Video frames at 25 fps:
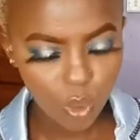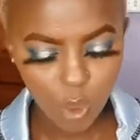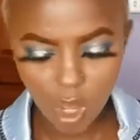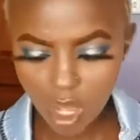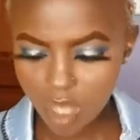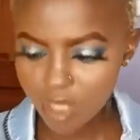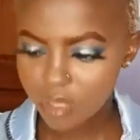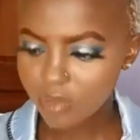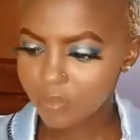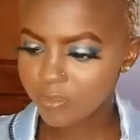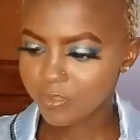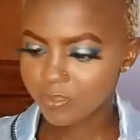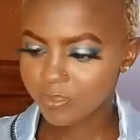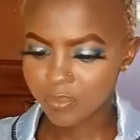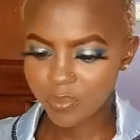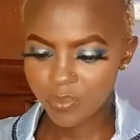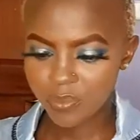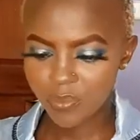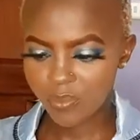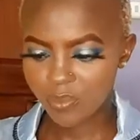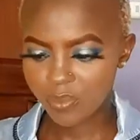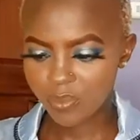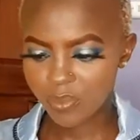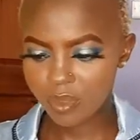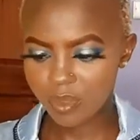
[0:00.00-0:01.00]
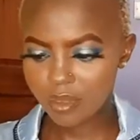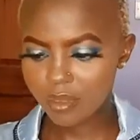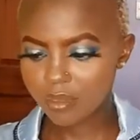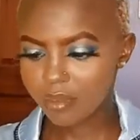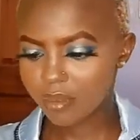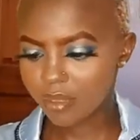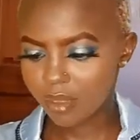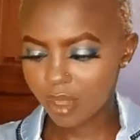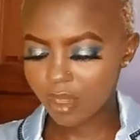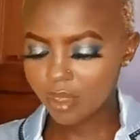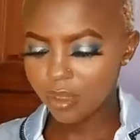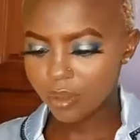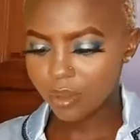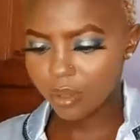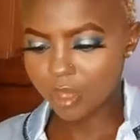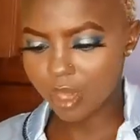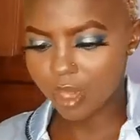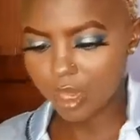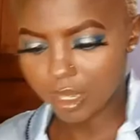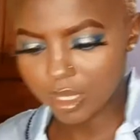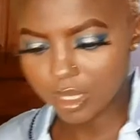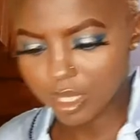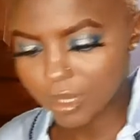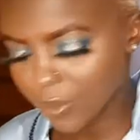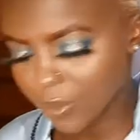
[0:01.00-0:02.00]
one hmm, thank you
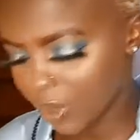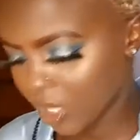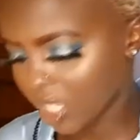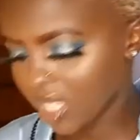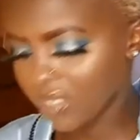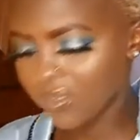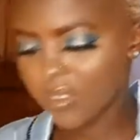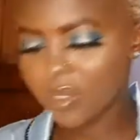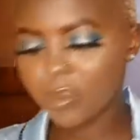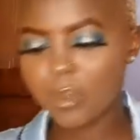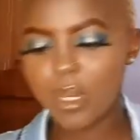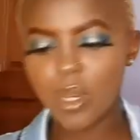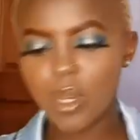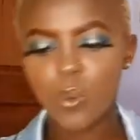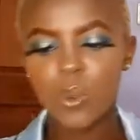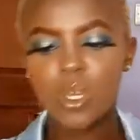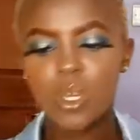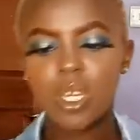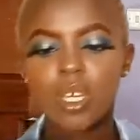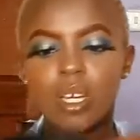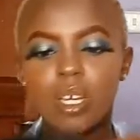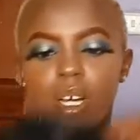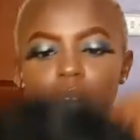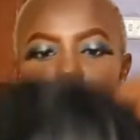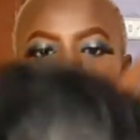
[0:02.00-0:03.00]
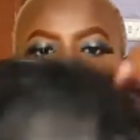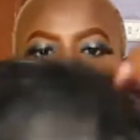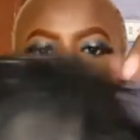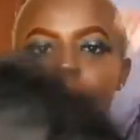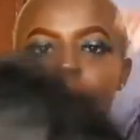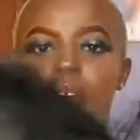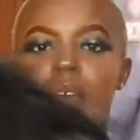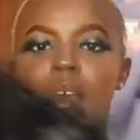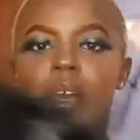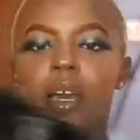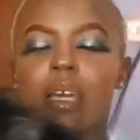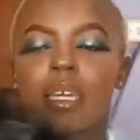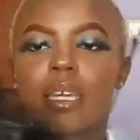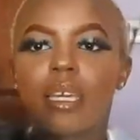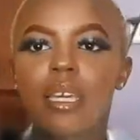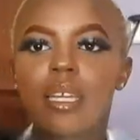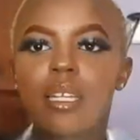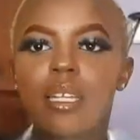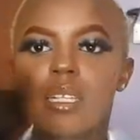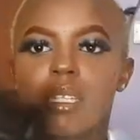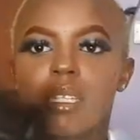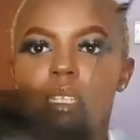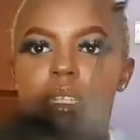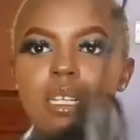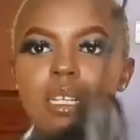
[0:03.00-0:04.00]
guys for giving me a wake up again
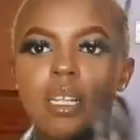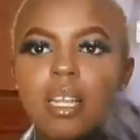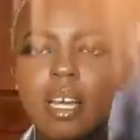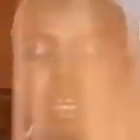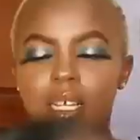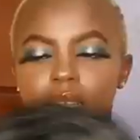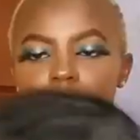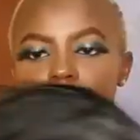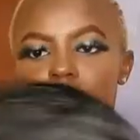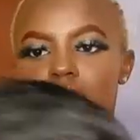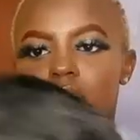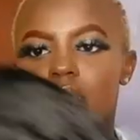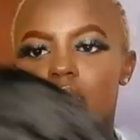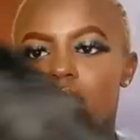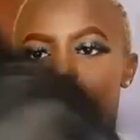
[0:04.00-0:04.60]
it still has this